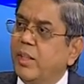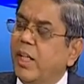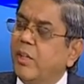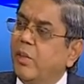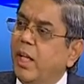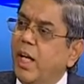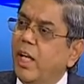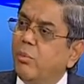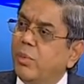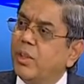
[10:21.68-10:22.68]
And that will
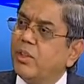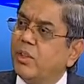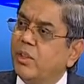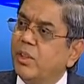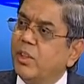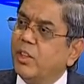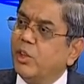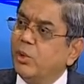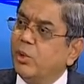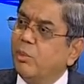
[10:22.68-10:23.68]
help us
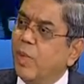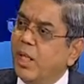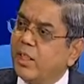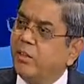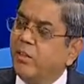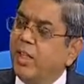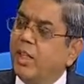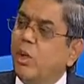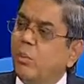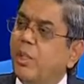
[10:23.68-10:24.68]
to make a very
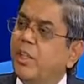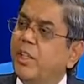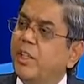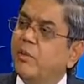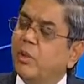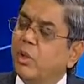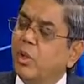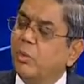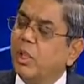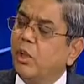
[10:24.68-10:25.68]
competitive,
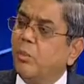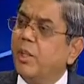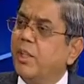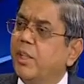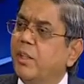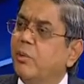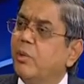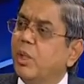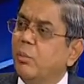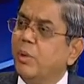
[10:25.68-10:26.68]
global competitive
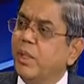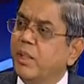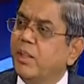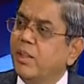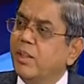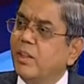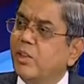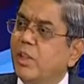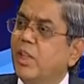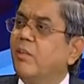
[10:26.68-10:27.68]
company
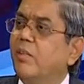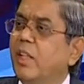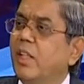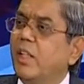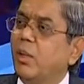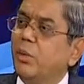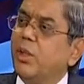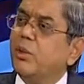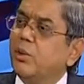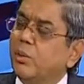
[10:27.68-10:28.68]
so that we can
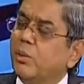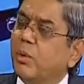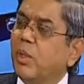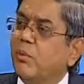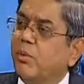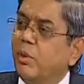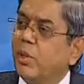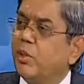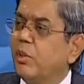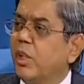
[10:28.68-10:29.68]
able to
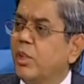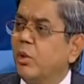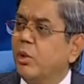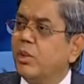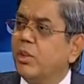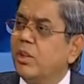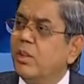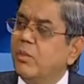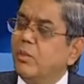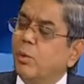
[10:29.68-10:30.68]
focus on a growth
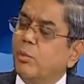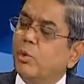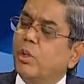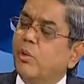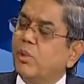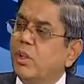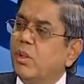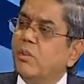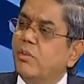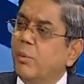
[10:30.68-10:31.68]
from
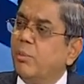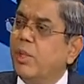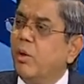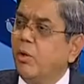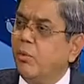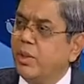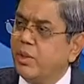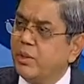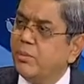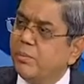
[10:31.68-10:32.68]
2015
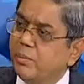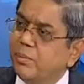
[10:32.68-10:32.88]
onwards.